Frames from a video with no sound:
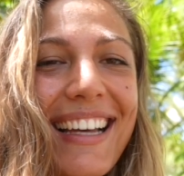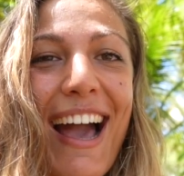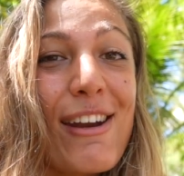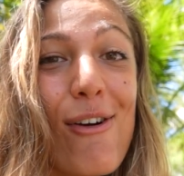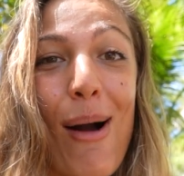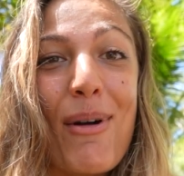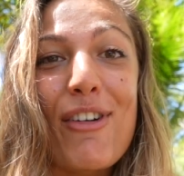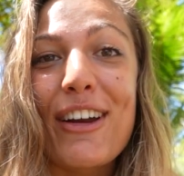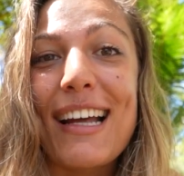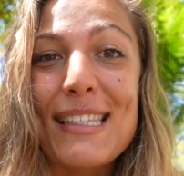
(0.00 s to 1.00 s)
I know I'm a
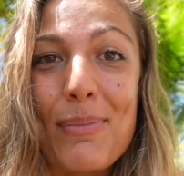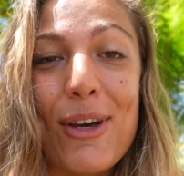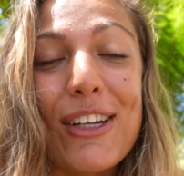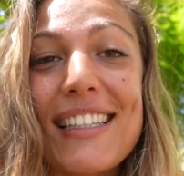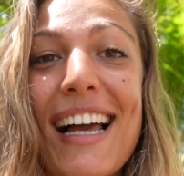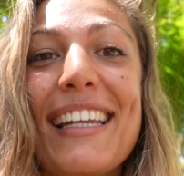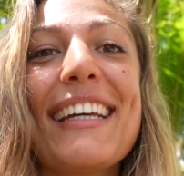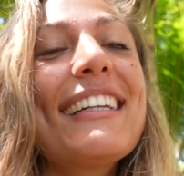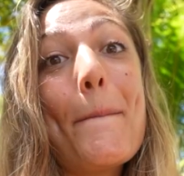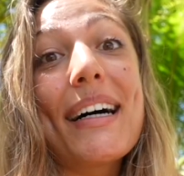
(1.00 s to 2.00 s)
very atypical
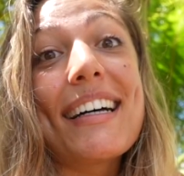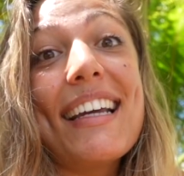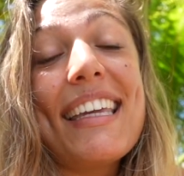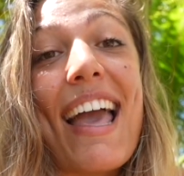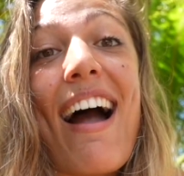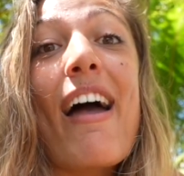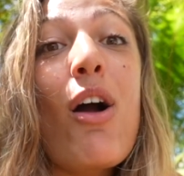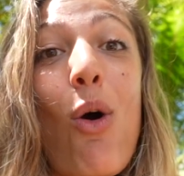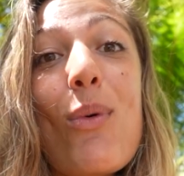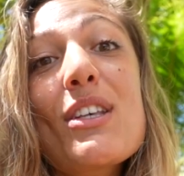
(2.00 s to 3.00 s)
Italian, but yeah, I
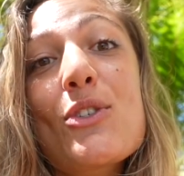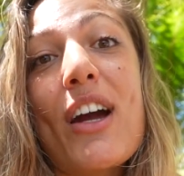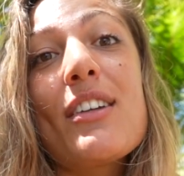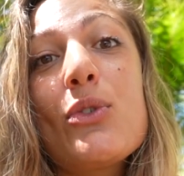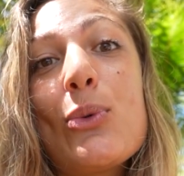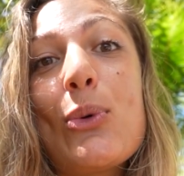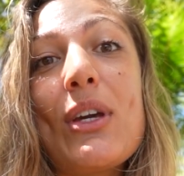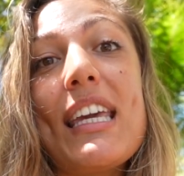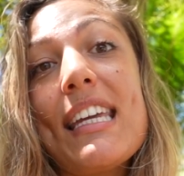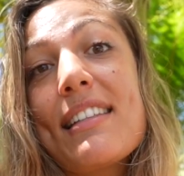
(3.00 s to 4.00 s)
always try to
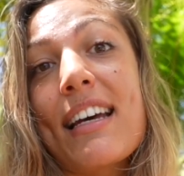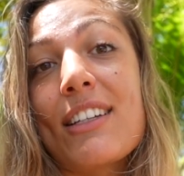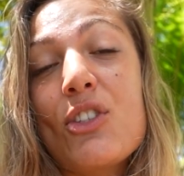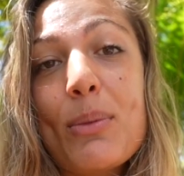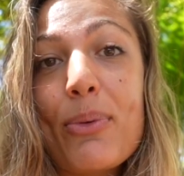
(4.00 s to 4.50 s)
eat at cheap